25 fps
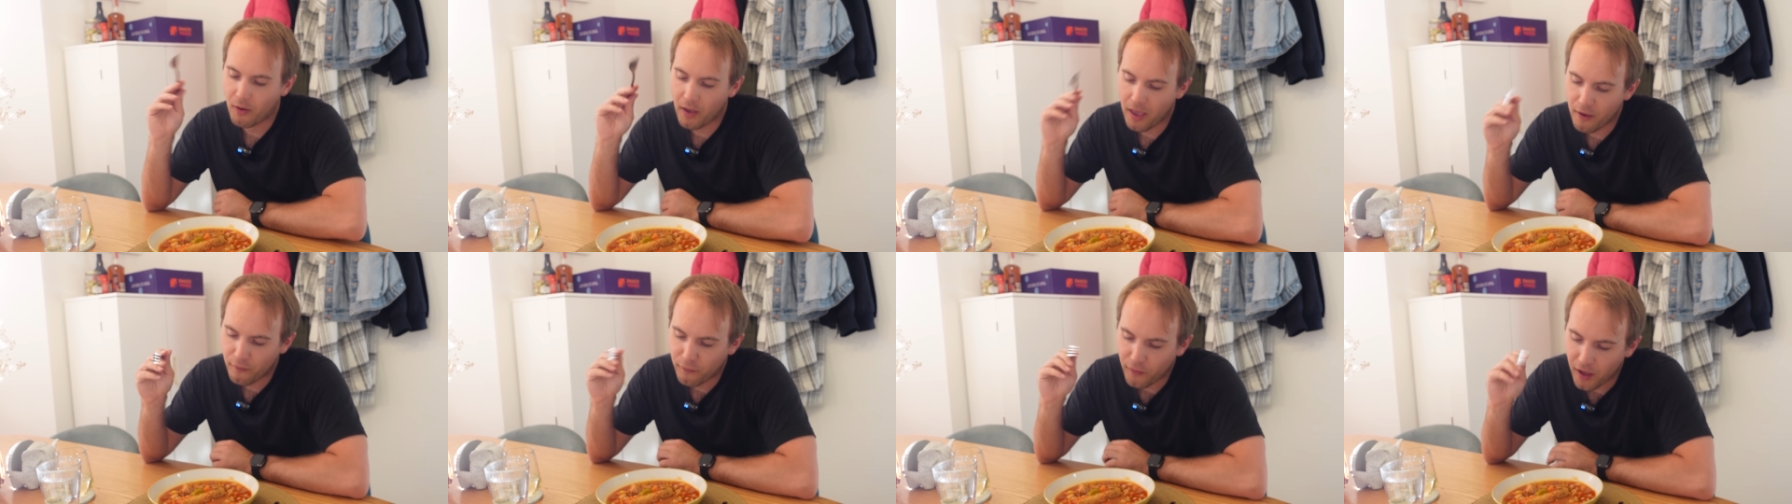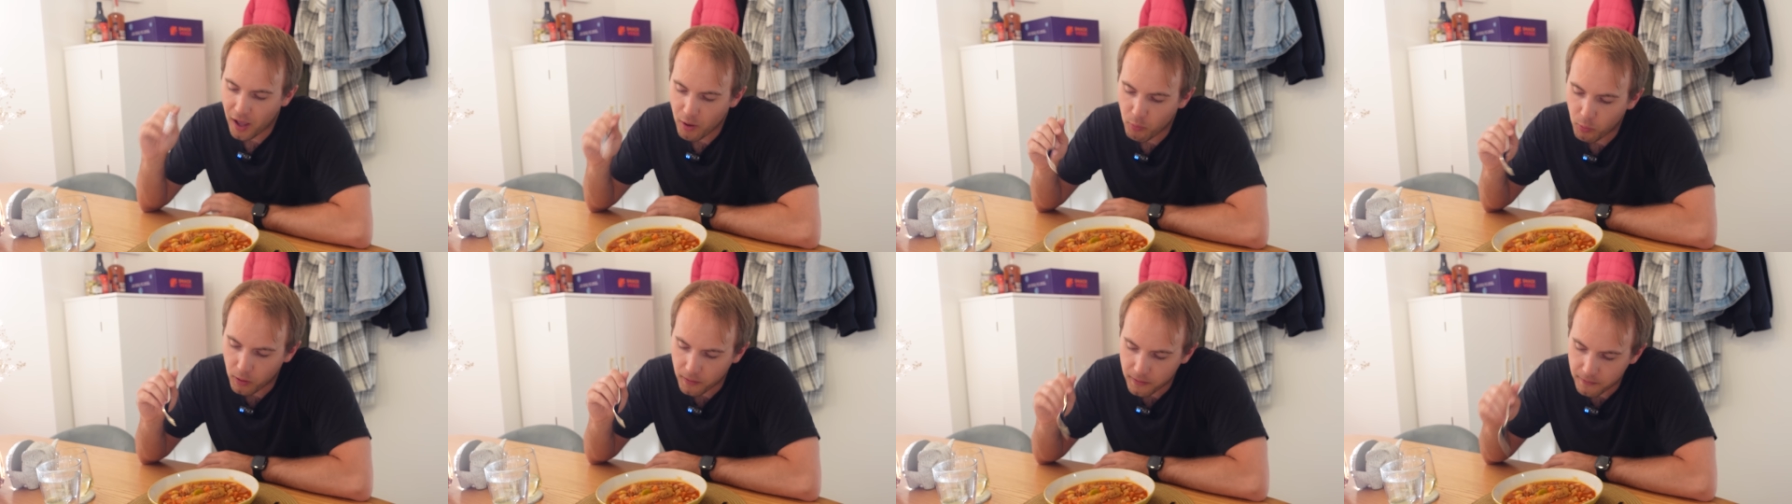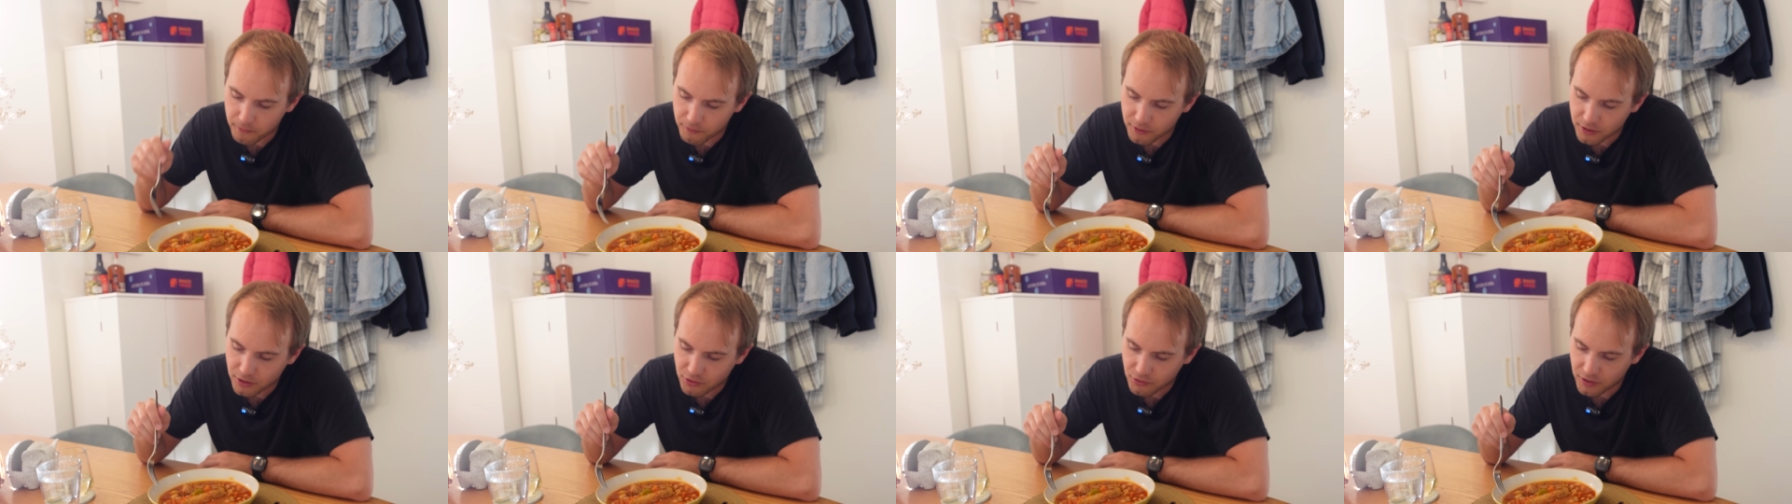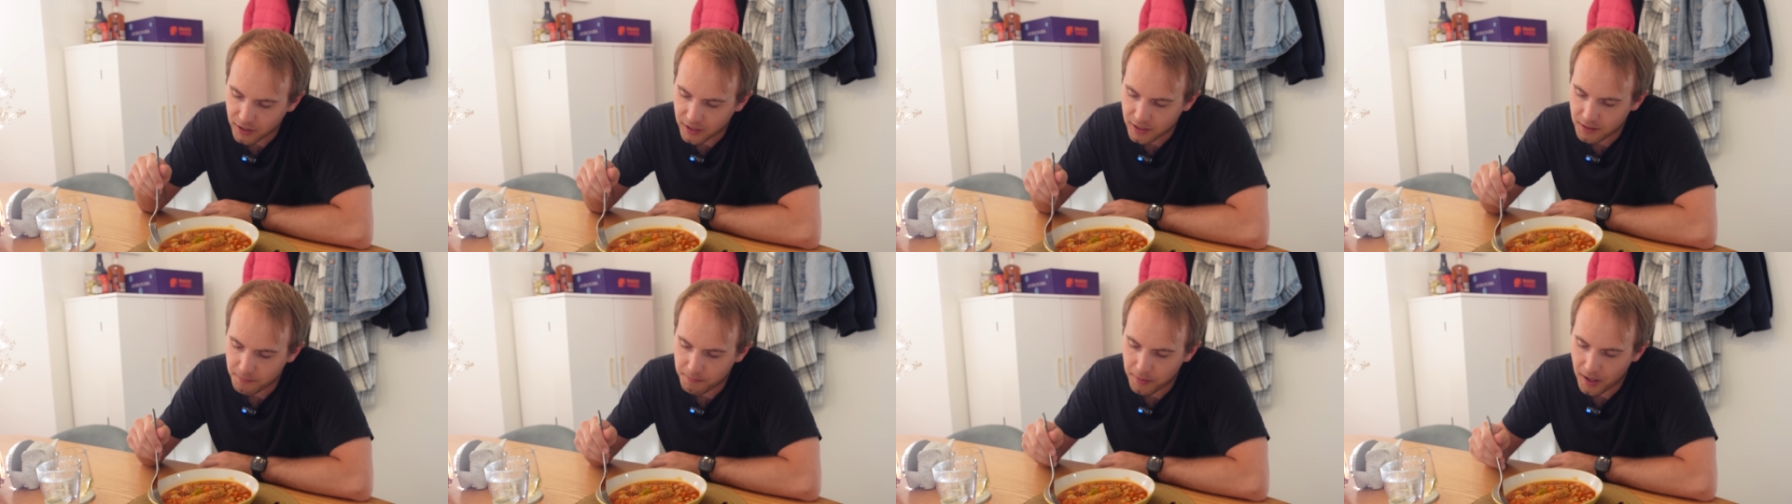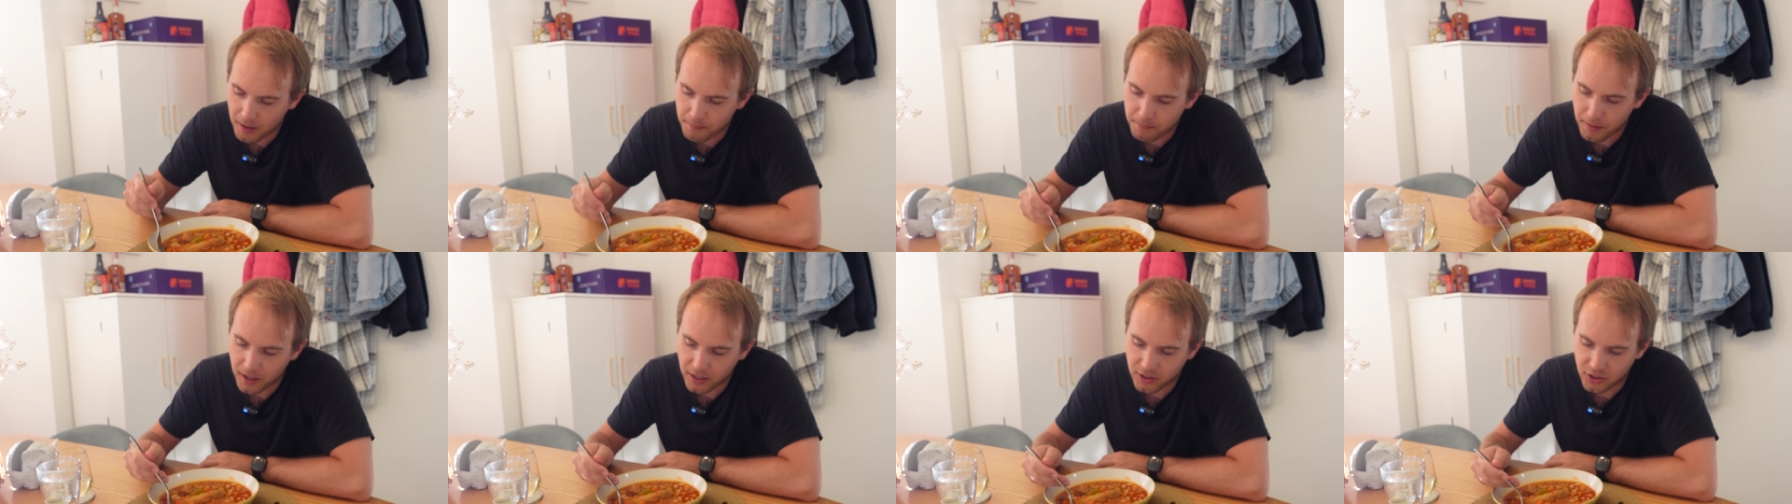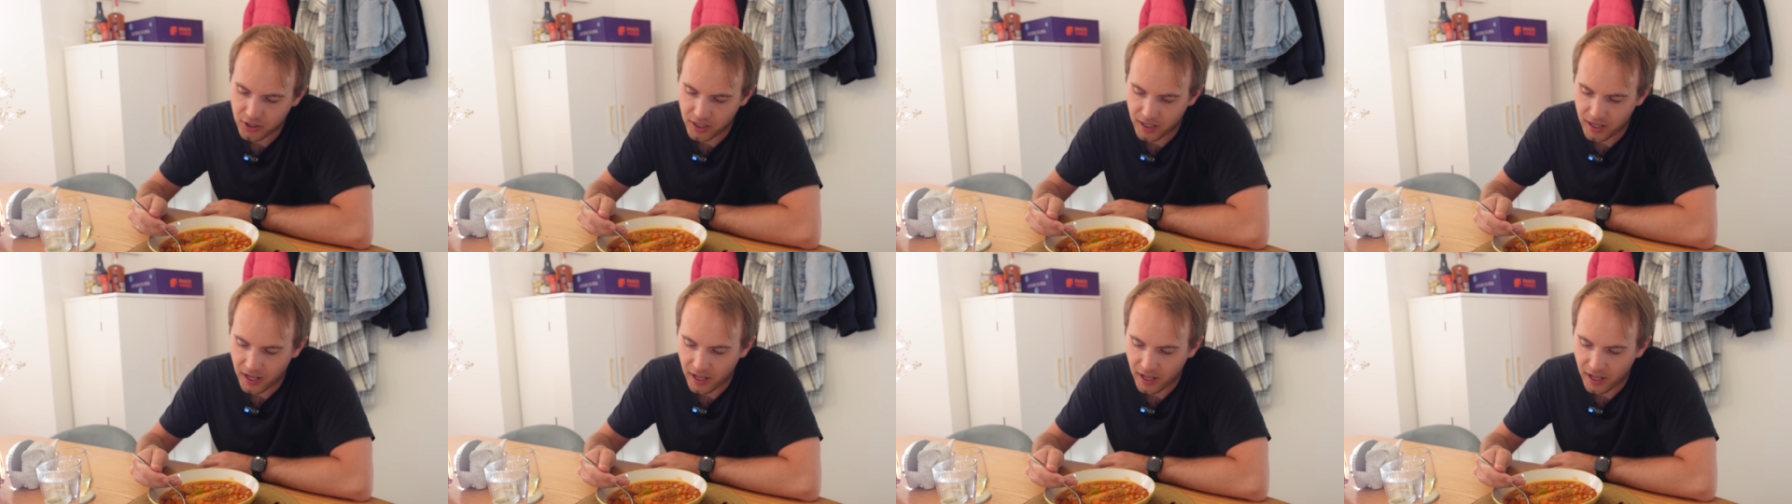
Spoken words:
if I wasn't restricted by budget,